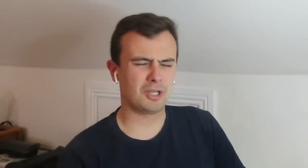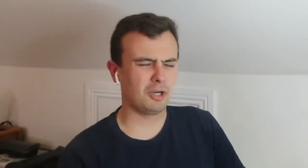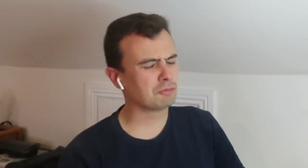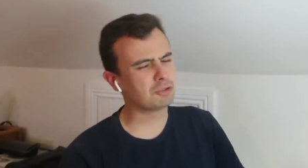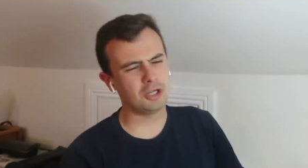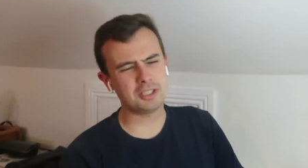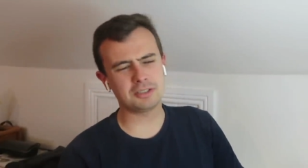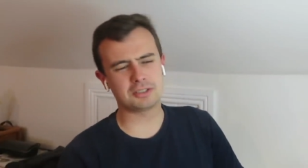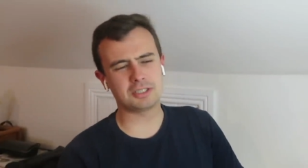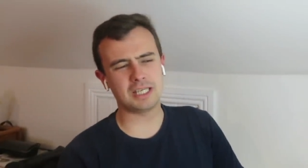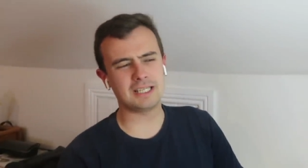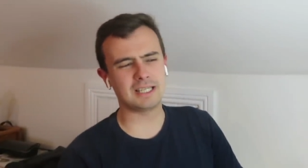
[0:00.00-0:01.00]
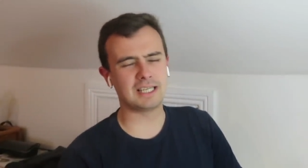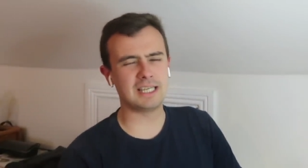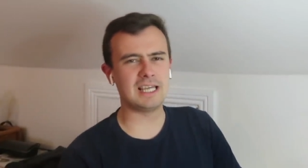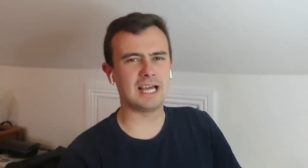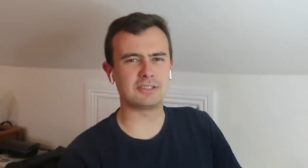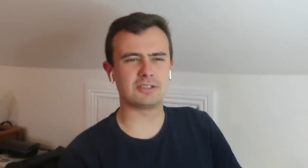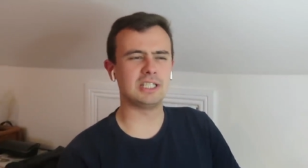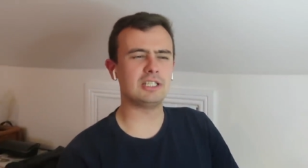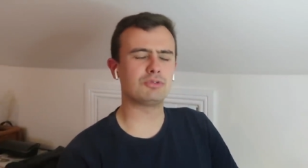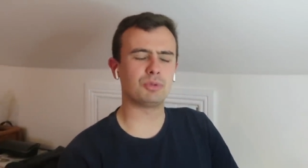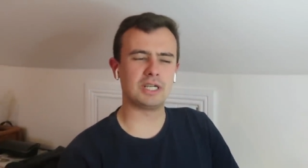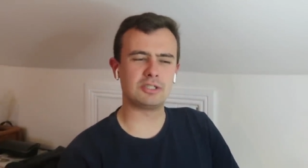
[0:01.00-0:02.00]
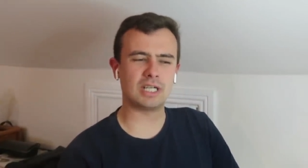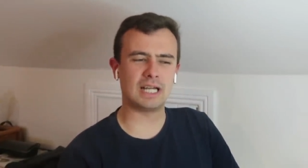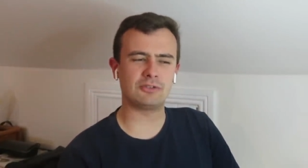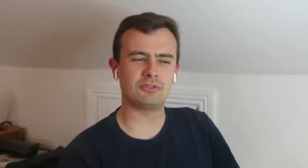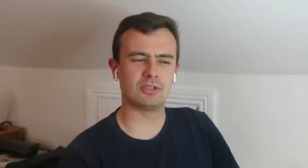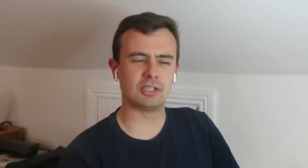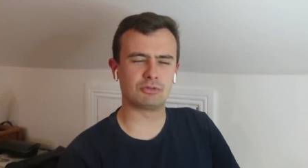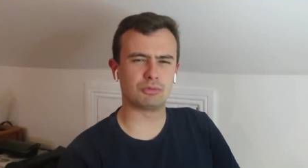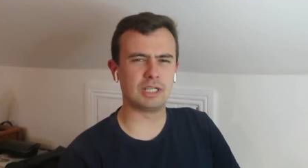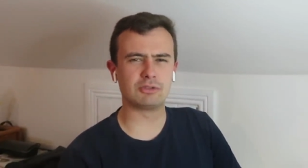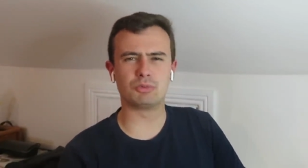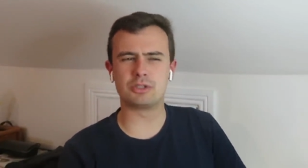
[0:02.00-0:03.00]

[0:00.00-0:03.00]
I was kind of thinking he had an each way chance in this race,